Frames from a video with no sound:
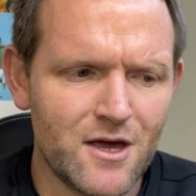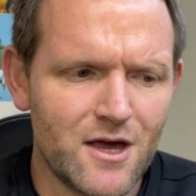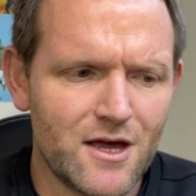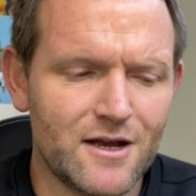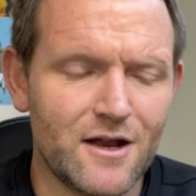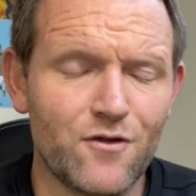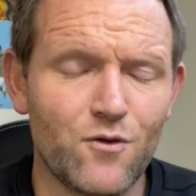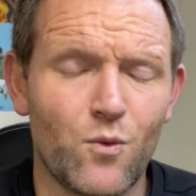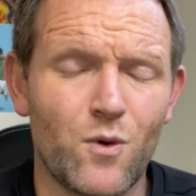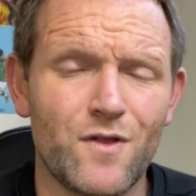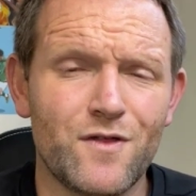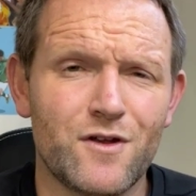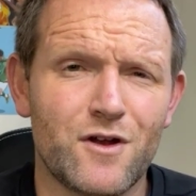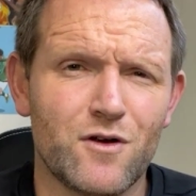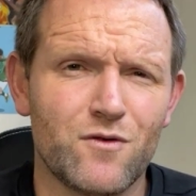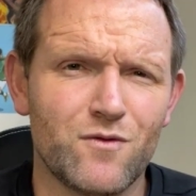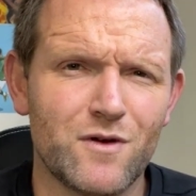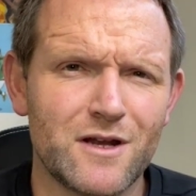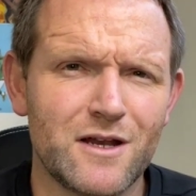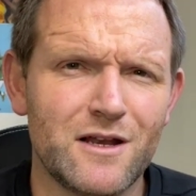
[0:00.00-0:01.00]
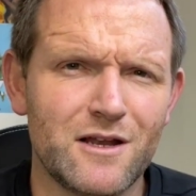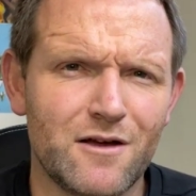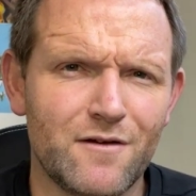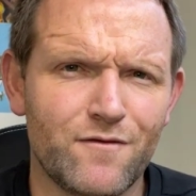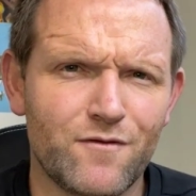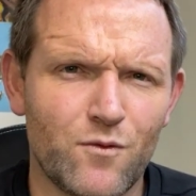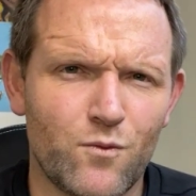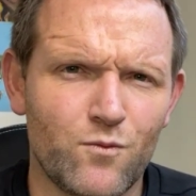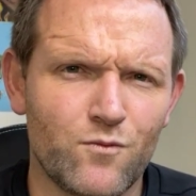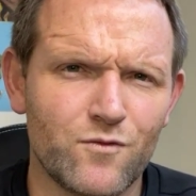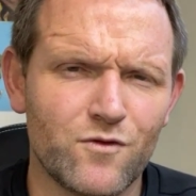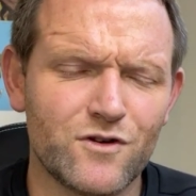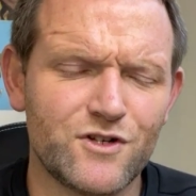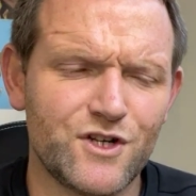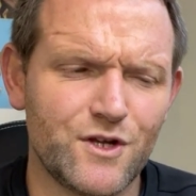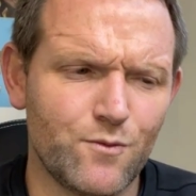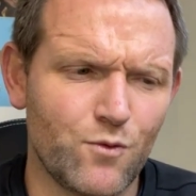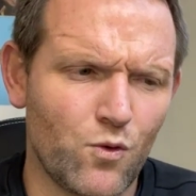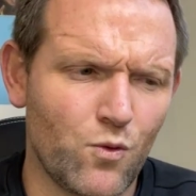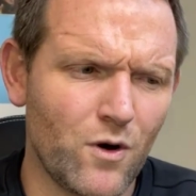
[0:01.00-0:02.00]
Another one that I really love from
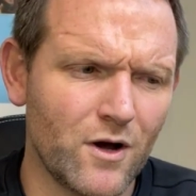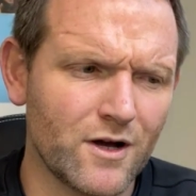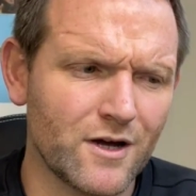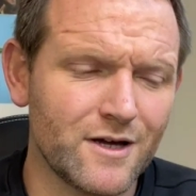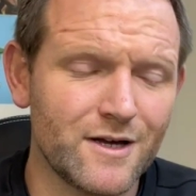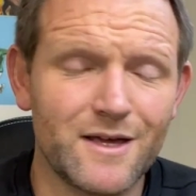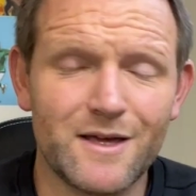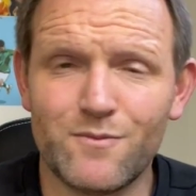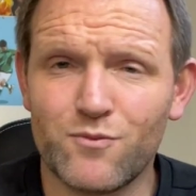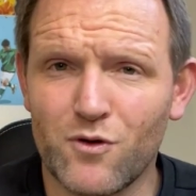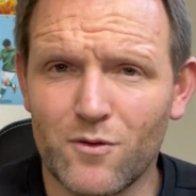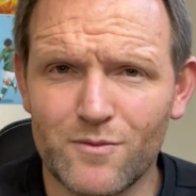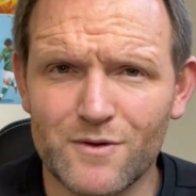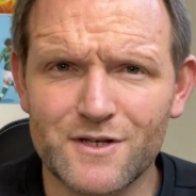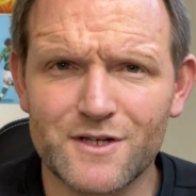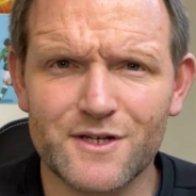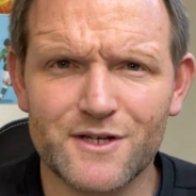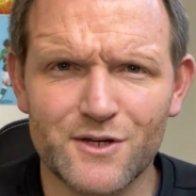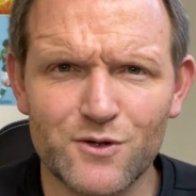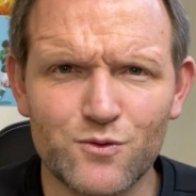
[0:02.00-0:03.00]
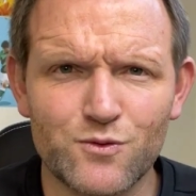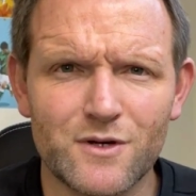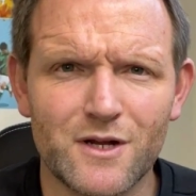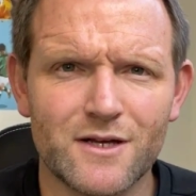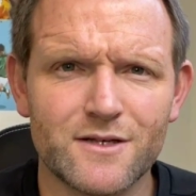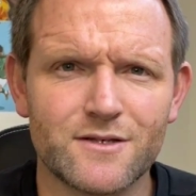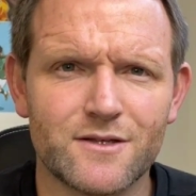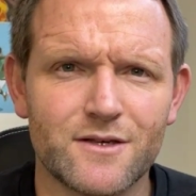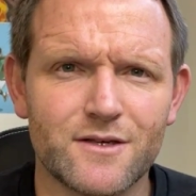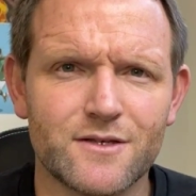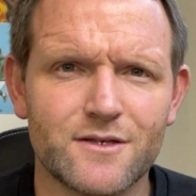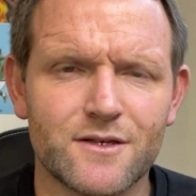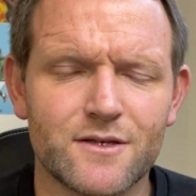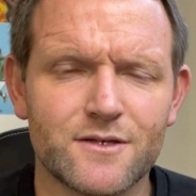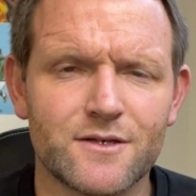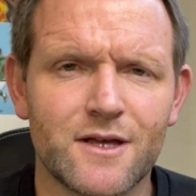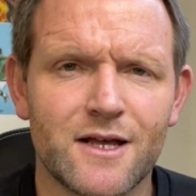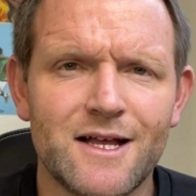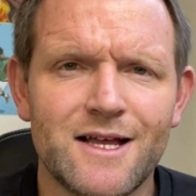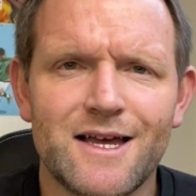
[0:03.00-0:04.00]
Richie Mwanga, he probably still does this,
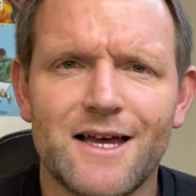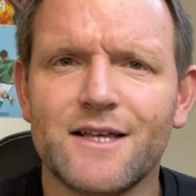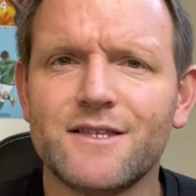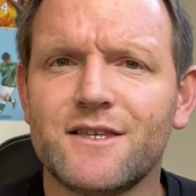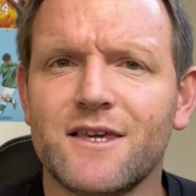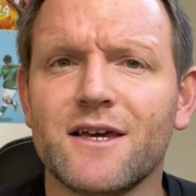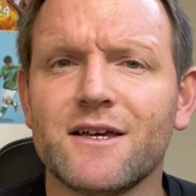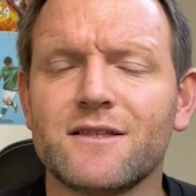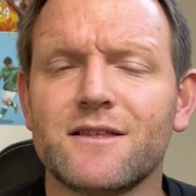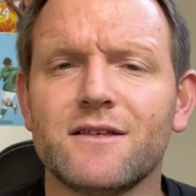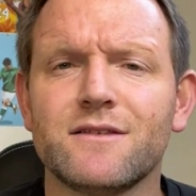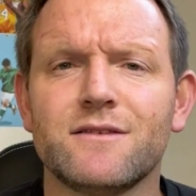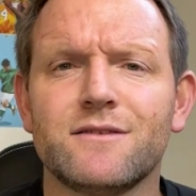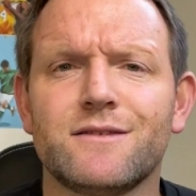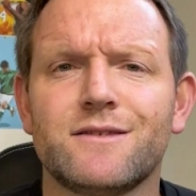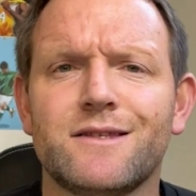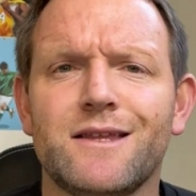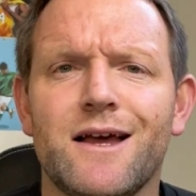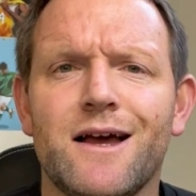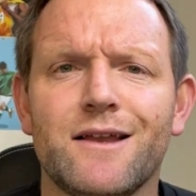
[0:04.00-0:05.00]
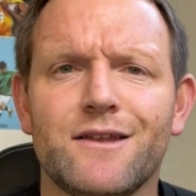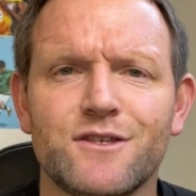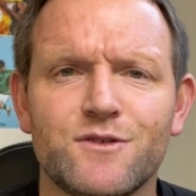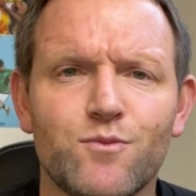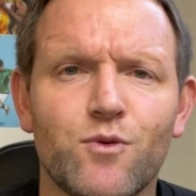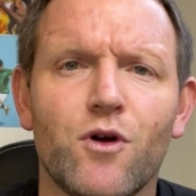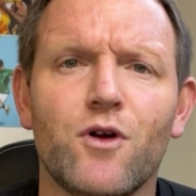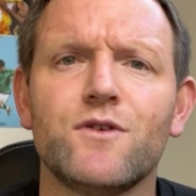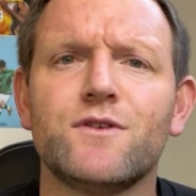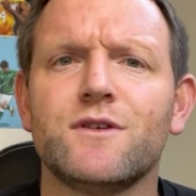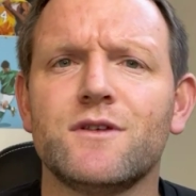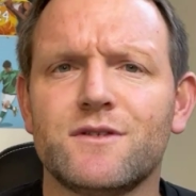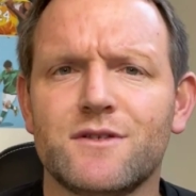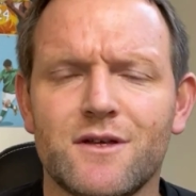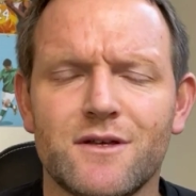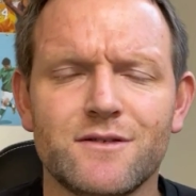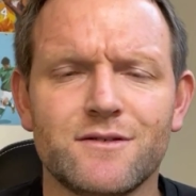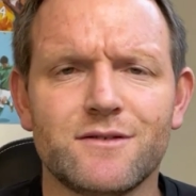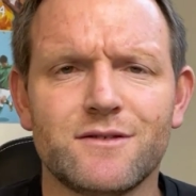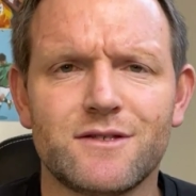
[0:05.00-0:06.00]
is his kick doesn't start, his process
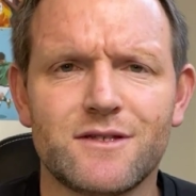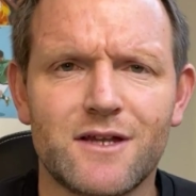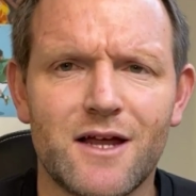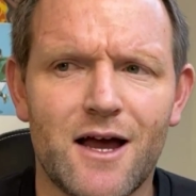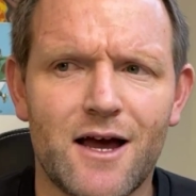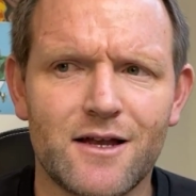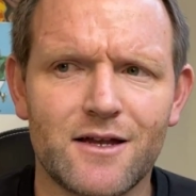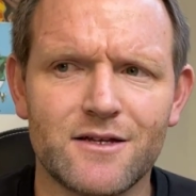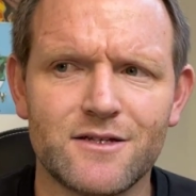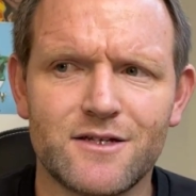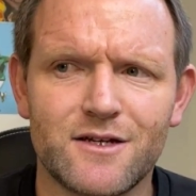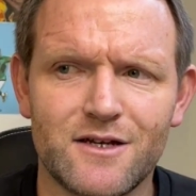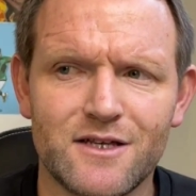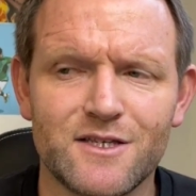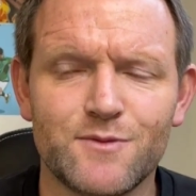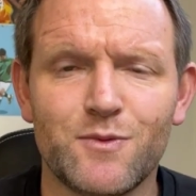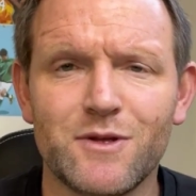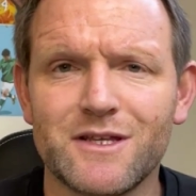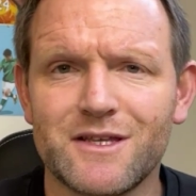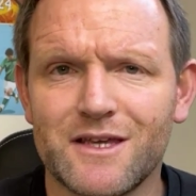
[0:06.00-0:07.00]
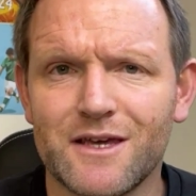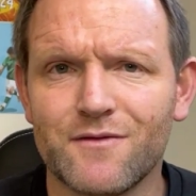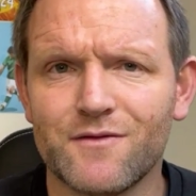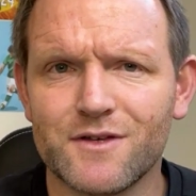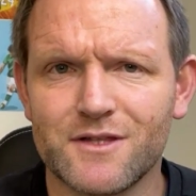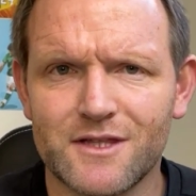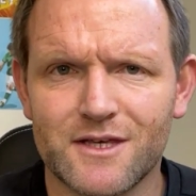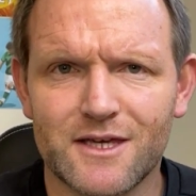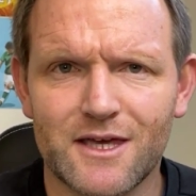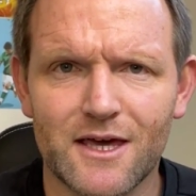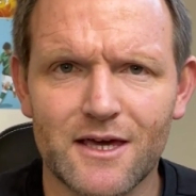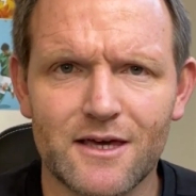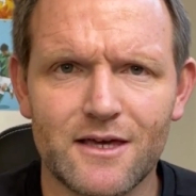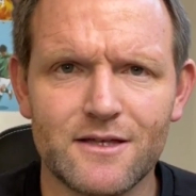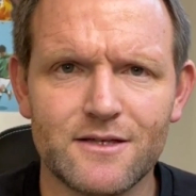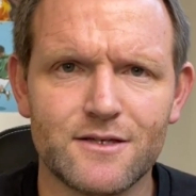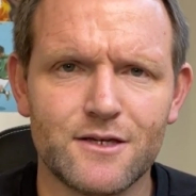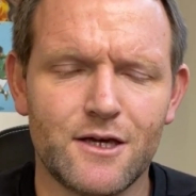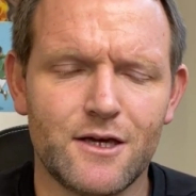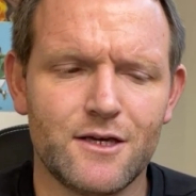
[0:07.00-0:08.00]
doesn't start until he's been given the kicking
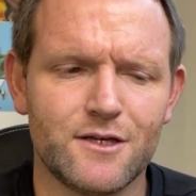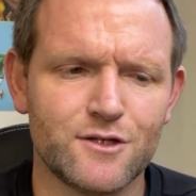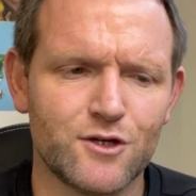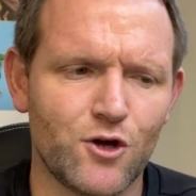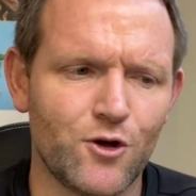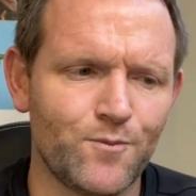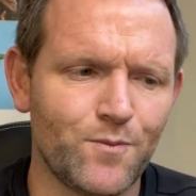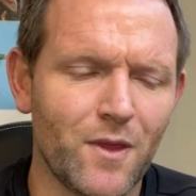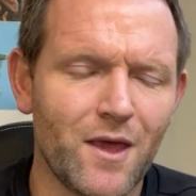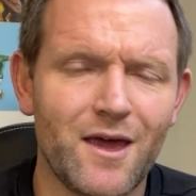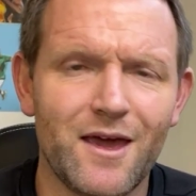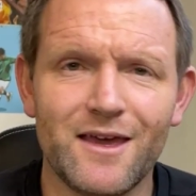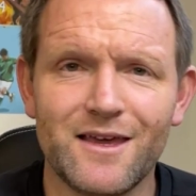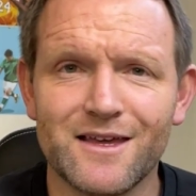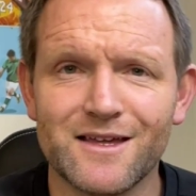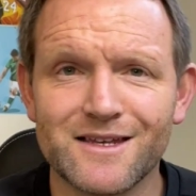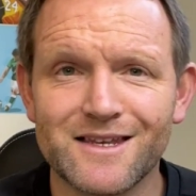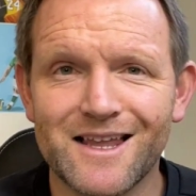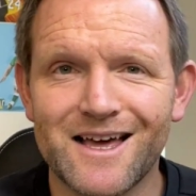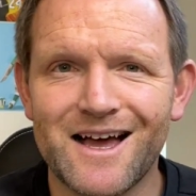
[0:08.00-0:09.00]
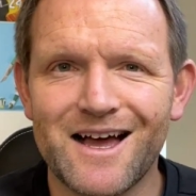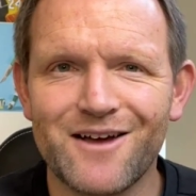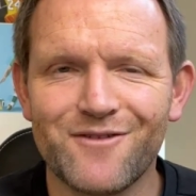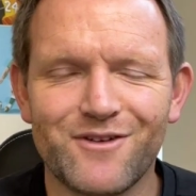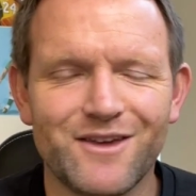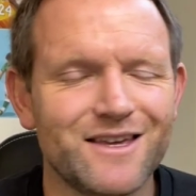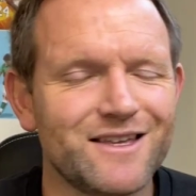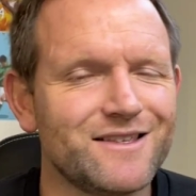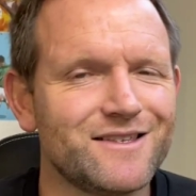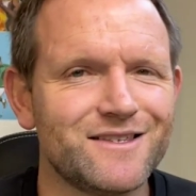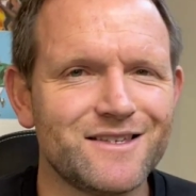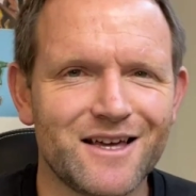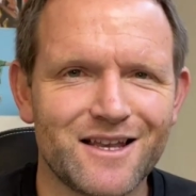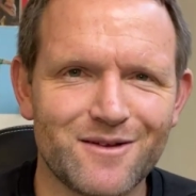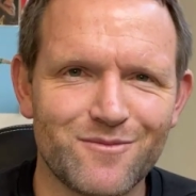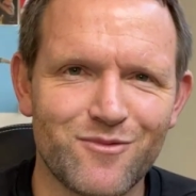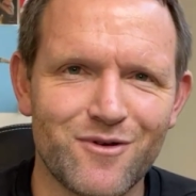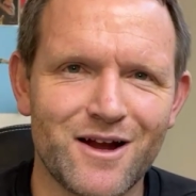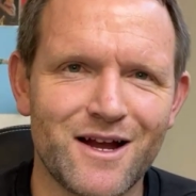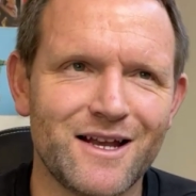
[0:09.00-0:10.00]
tee. So he can laugh, he can
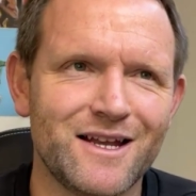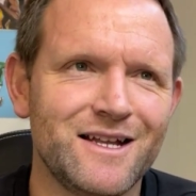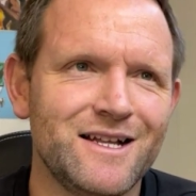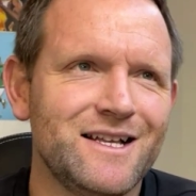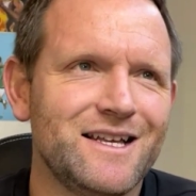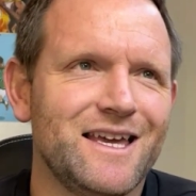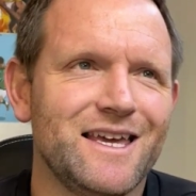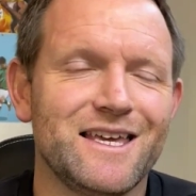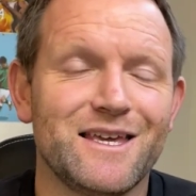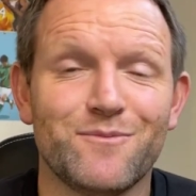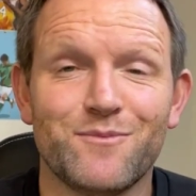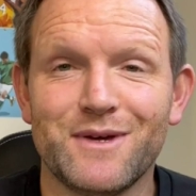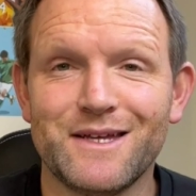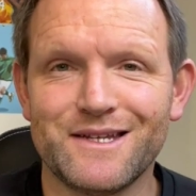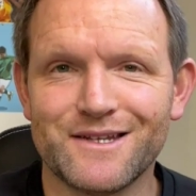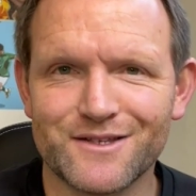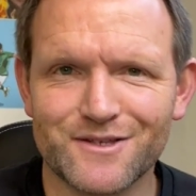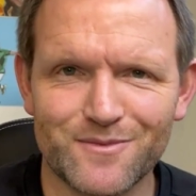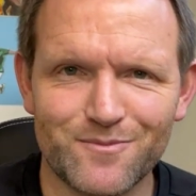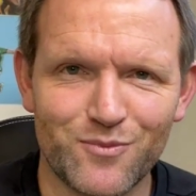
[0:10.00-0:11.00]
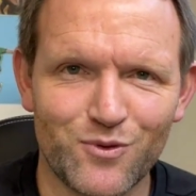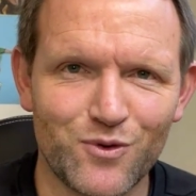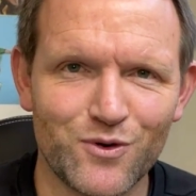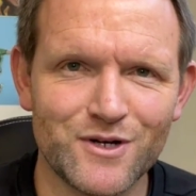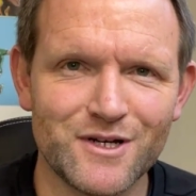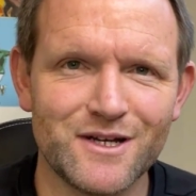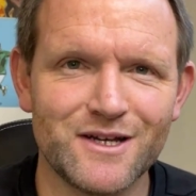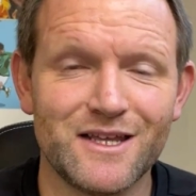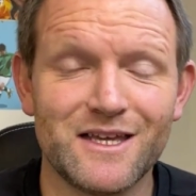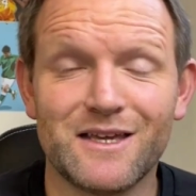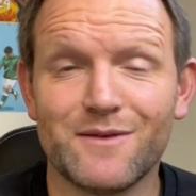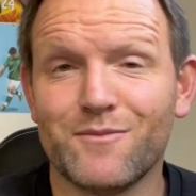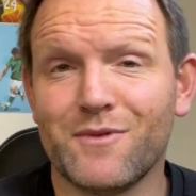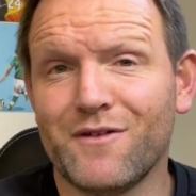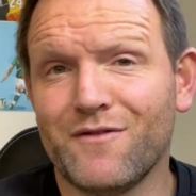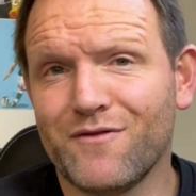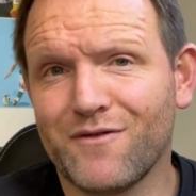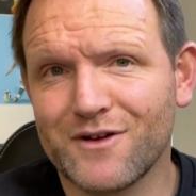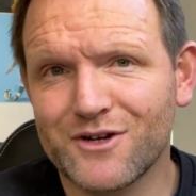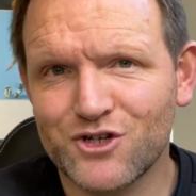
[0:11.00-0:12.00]
celebrate, he can be disappointed, he can be
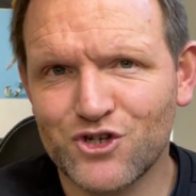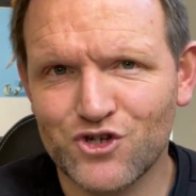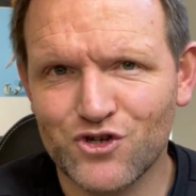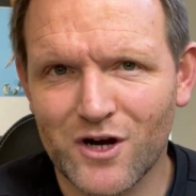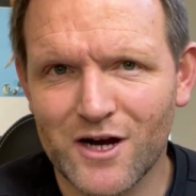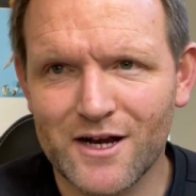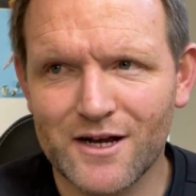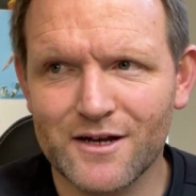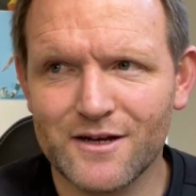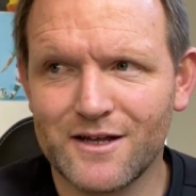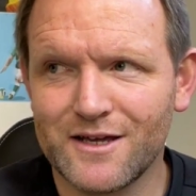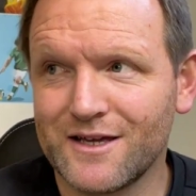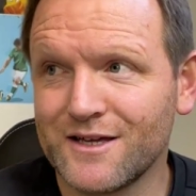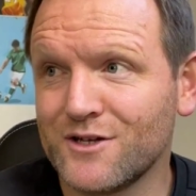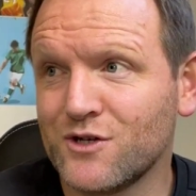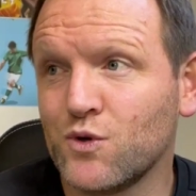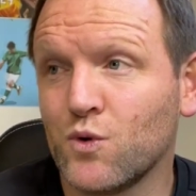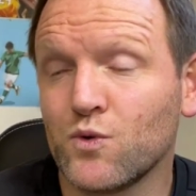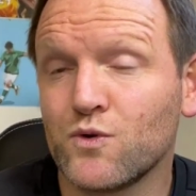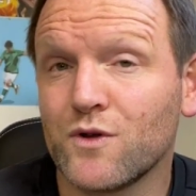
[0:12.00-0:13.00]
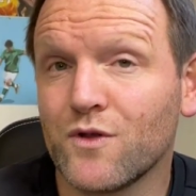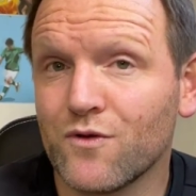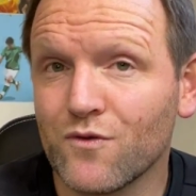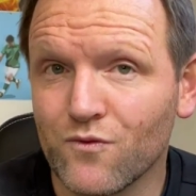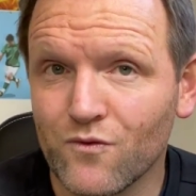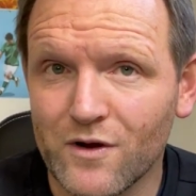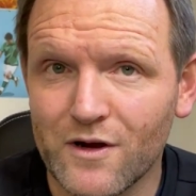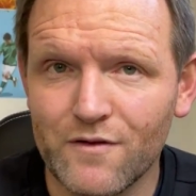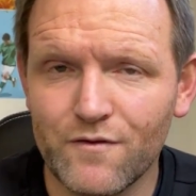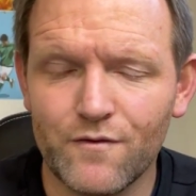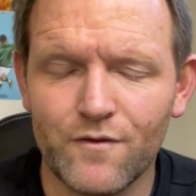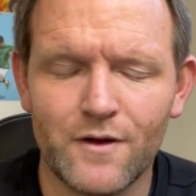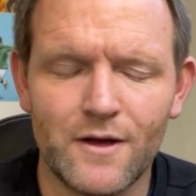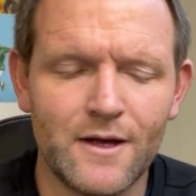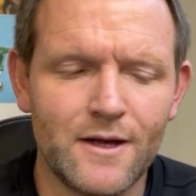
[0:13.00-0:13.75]
frustrated, he can talk to the ref,